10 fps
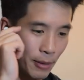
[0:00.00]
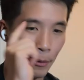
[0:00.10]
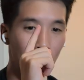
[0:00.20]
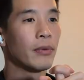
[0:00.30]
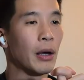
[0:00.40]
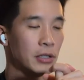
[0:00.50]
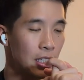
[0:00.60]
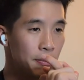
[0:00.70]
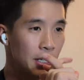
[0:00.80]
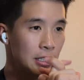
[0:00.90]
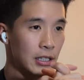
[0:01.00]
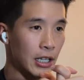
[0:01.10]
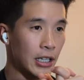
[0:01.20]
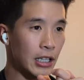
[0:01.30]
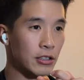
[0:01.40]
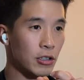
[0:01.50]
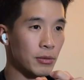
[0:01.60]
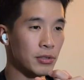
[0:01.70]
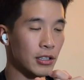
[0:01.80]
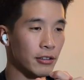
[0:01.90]
Number 1, I would say the biggest thing in
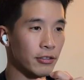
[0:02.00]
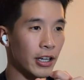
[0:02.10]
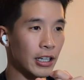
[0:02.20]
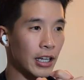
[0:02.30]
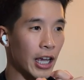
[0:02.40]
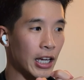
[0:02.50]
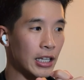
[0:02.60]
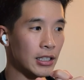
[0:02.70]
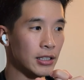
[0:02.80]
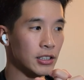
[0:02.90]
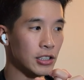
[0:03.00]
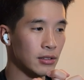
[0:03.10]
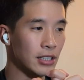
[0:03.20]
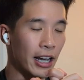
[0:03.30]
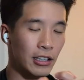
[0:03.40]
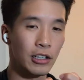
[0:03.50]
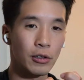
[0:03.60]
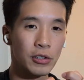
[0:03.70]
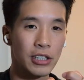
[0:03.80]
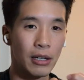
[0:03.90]
terms of like a just
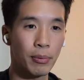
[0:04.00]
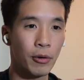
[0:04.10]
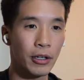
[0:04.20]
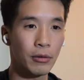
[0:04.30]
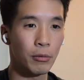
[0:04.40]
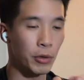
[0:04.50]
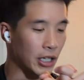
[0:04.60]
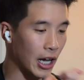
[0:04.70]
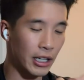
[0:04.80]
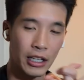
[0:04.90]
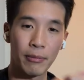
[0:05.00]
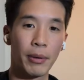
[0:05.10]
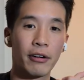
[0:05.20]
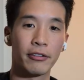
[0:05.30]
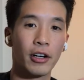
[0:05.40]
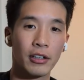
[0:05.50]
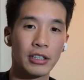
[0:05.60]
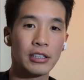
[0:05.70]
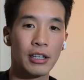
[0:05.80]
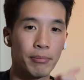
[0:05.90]
technical standpoint, we gotta get better
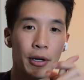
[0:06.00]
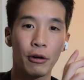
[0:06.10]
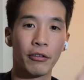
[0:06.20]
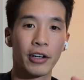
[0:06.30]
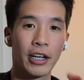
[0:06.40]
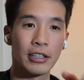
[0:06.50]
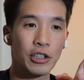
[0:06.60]
volleys and better overheads.